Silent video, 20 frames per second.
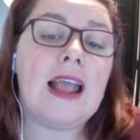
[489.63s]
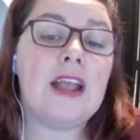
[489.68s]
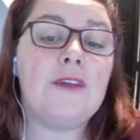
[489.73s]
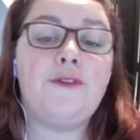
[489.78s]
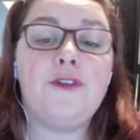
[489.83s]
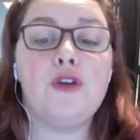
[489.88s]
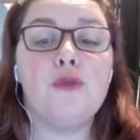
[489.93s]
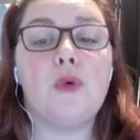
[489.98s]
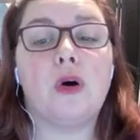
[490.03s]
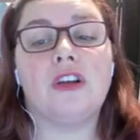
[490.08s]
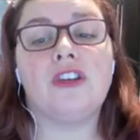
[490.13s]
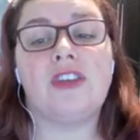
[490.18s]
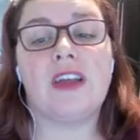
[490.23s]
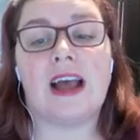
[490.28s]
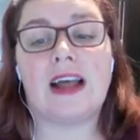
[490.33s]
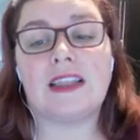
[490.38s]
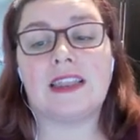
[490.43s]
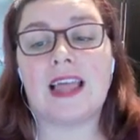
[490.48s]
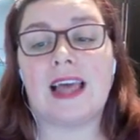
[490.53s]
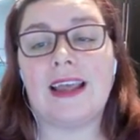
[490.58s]
If you want
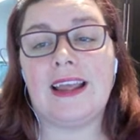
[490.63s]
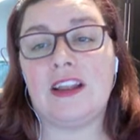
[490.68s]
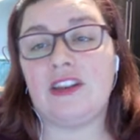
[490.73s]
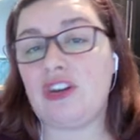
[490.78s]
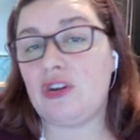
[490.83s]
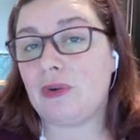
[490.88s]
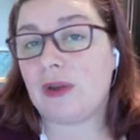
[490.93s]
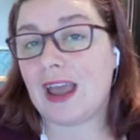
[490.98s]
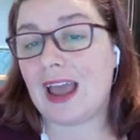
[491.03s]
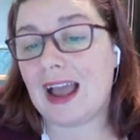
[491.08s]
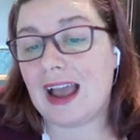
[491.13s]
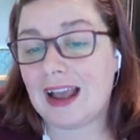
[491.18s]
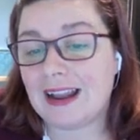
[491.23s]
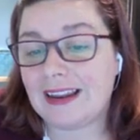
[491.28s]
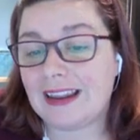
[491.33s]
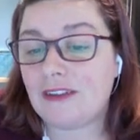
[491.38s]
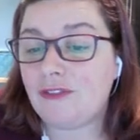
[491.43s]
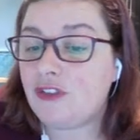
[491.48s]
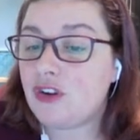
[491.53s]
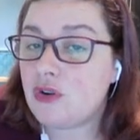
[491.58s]
to add that in, you
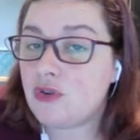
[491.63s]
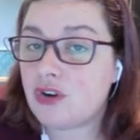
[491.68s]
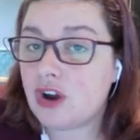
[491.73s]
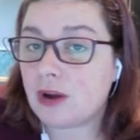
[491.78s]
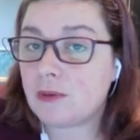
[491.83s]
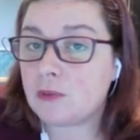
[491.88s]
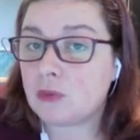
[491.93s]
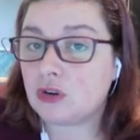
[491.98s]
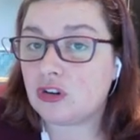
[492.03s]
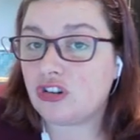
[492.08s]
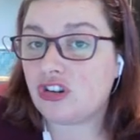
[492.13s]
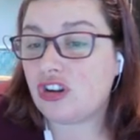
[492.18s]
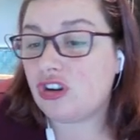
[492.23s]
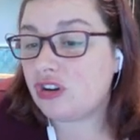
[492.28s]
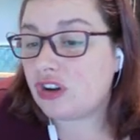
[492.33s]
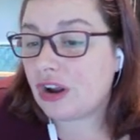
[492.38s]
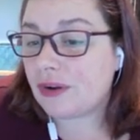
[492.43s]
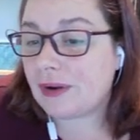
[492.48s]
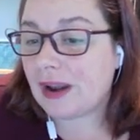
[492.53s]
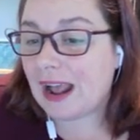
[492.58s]
can. If you don't want to,
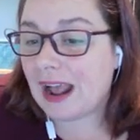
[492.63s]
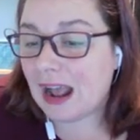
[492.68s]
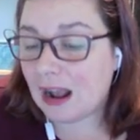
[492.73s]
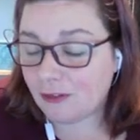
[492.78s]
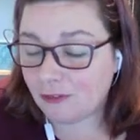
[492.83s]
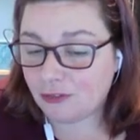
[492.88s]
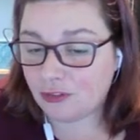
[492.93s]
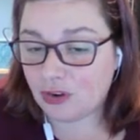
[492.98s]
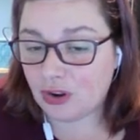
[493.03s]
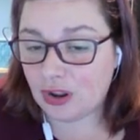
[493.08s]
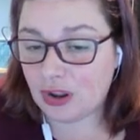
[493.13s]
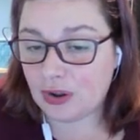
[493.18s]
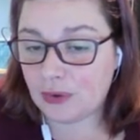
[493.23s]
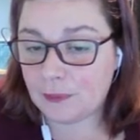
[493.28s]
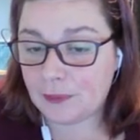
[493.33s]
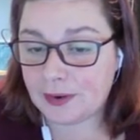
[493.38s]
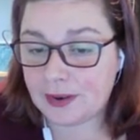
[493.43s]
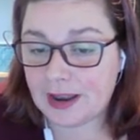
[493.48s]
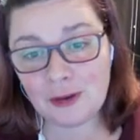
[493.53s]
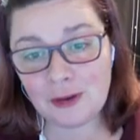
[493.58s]
you don't have
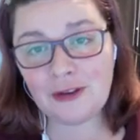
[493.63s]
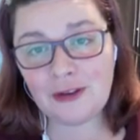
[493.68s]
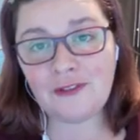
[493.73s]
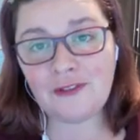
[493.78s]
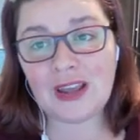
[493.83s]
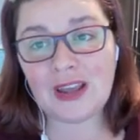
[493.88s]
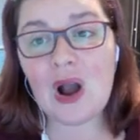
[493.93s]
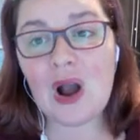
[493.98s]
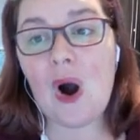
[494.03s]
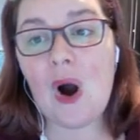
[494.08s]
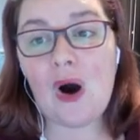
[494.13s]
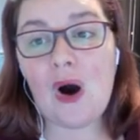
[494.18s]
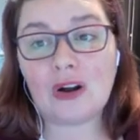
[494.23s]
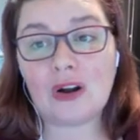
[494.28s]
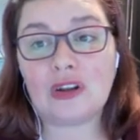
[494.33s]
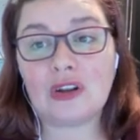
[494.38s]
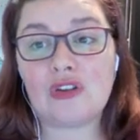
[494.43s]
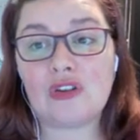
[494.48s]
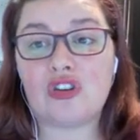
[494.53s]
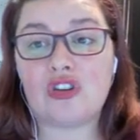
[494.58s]
to. Moving
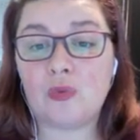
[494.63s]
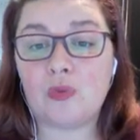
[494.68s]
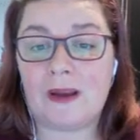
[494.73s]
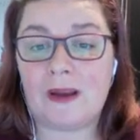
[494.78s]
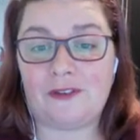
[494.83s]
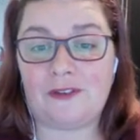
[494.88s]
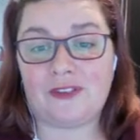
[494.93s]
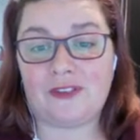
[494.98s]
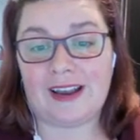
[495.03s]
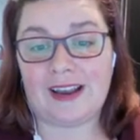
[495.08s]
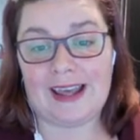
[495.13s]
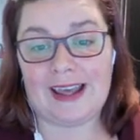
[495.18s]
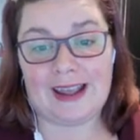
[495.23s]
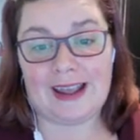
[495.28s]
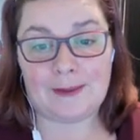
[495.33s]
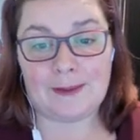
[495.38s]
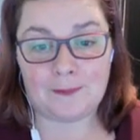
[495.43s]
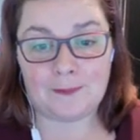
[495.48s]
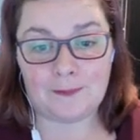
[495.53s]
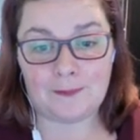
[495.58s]
on
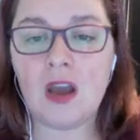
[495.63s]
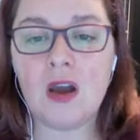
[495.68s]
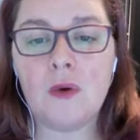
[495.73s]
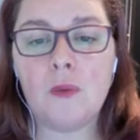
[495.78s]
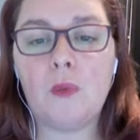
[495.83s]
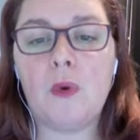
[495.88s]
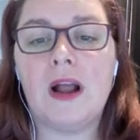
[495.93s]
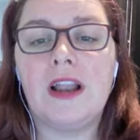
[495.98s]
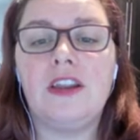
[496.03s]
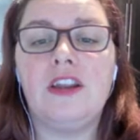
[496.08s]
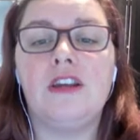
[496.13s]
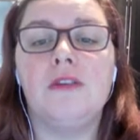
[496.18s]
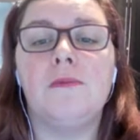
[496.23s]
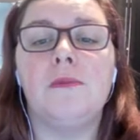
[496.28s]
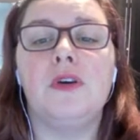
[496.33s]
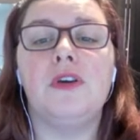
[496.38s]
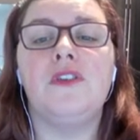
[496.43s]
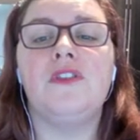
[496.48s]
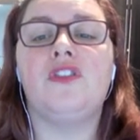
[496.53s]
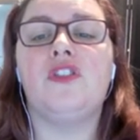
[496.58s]
swiftly. When you
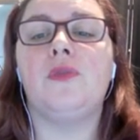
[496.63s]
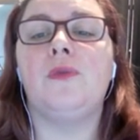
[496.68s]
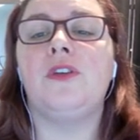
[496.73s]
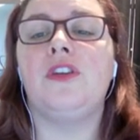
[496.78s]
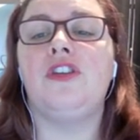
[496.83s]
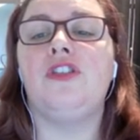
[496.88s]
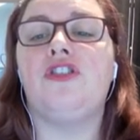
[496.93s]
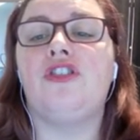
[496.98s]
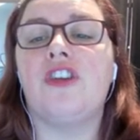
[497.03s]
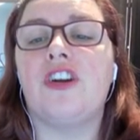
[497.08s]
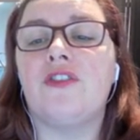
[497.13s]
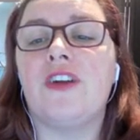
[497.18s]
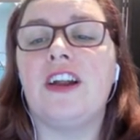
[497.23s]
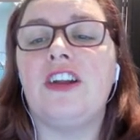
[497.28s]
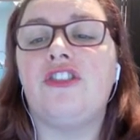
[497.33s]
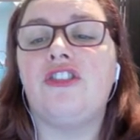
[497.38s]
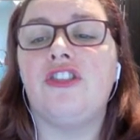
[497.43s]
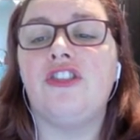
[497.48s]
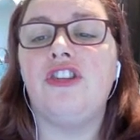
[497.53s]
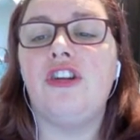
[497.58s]
move to a new
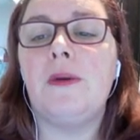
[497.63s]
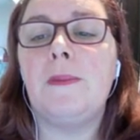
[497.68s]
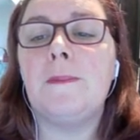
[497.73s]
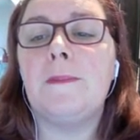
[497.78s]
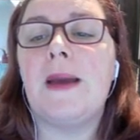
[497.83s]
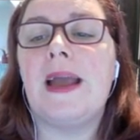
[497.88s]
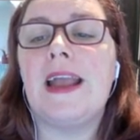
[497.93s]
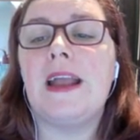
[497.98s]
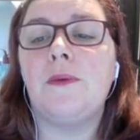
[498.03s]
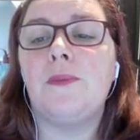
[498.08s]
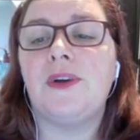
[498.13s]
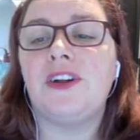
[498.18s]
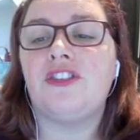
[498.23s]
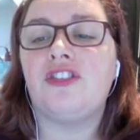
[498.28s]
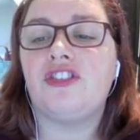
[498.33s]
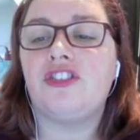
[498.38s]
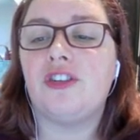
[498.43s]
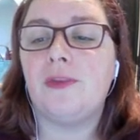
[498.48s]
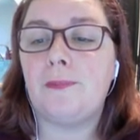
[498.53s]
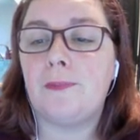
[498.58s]
generation, you may
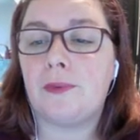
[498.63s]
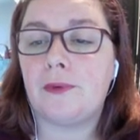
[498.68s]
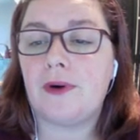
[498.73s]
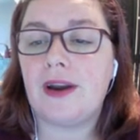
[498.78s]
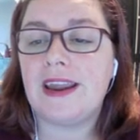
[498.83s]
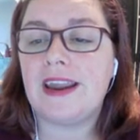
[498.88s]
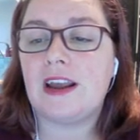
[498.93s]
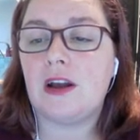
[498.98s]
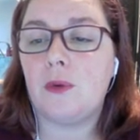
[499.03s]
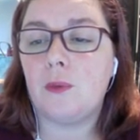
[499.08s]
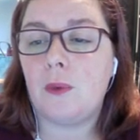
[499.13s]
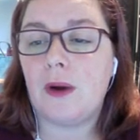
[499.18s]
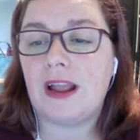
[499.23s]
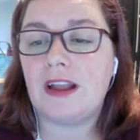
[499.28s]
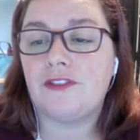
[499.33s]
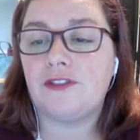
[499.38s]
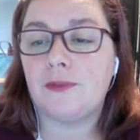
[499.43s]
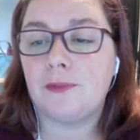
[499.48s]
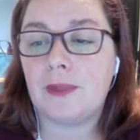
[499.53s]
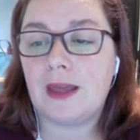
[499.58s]
wish to break
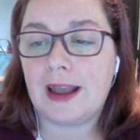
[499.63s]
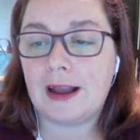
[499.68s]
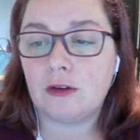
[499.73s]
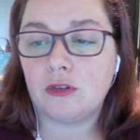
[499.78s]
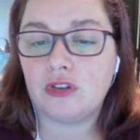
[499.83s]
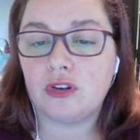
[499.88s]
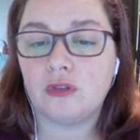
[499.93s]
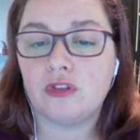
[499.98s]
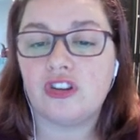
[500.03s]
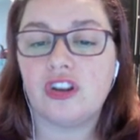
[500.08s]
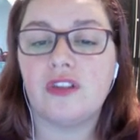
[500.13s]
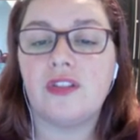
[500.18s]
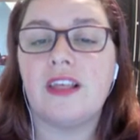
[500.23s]
away from the household.